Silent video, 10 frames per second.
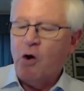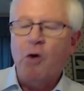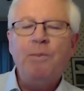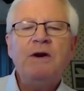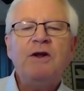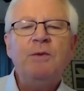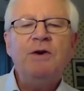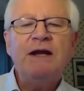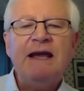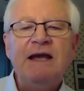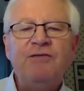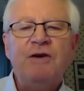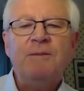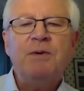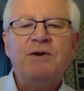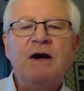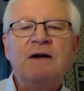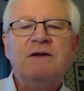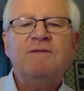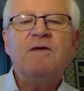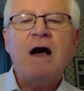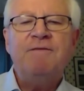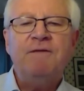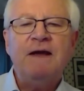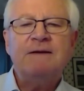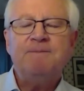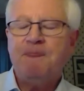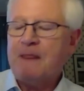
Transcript: open communication and productive conflict.